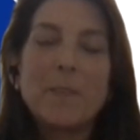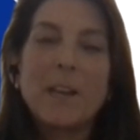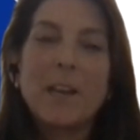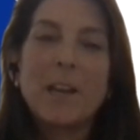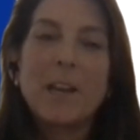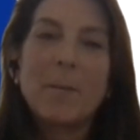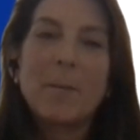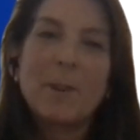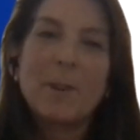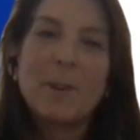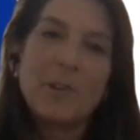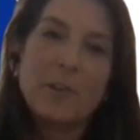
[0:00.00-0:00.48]

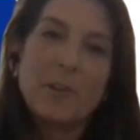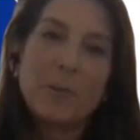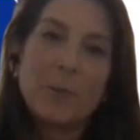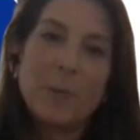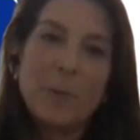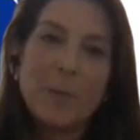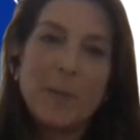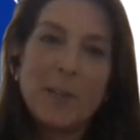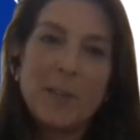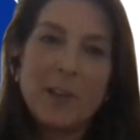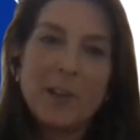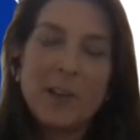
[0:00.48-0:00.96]
Um, although
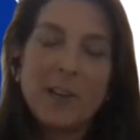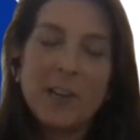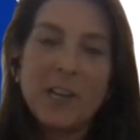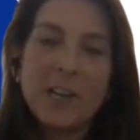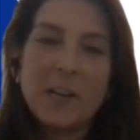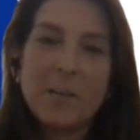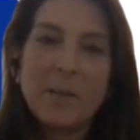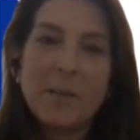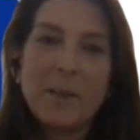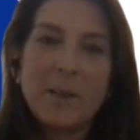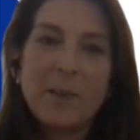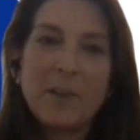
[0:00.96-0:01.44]
we'll be
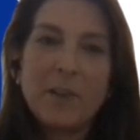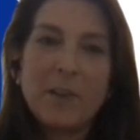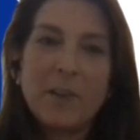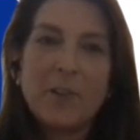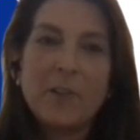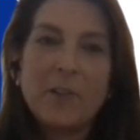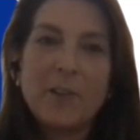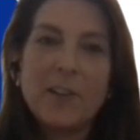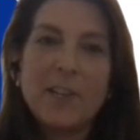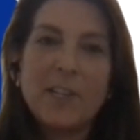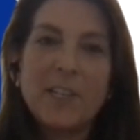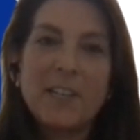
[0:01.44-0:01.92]
talking about
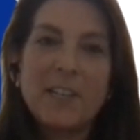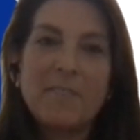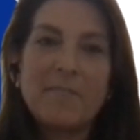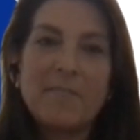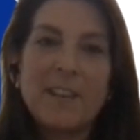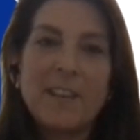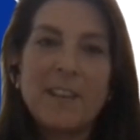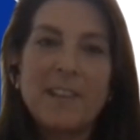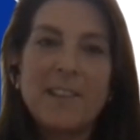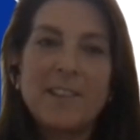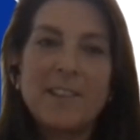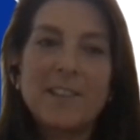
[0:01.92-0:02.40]
current
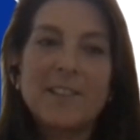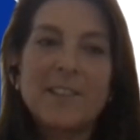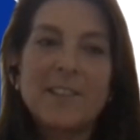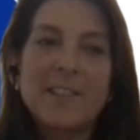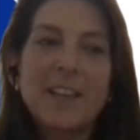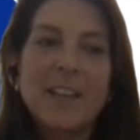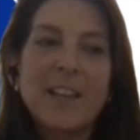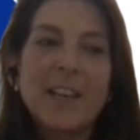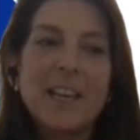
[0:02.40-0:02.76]
events,